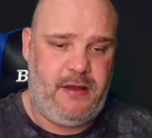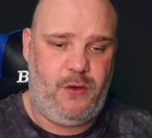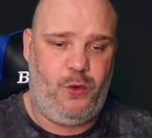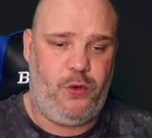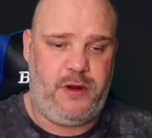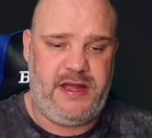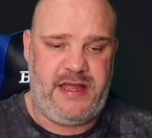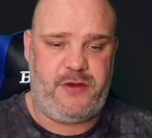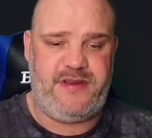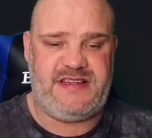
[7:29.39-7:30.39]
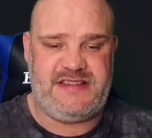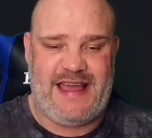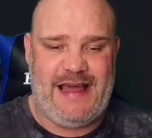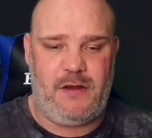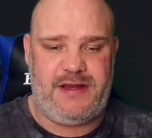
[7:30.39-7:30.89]
Aura increases
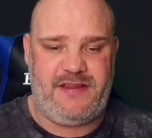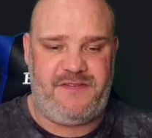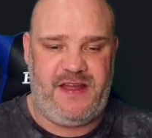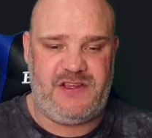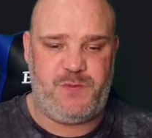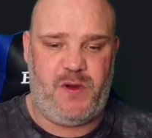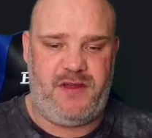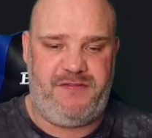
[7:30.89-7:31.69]
allied defense by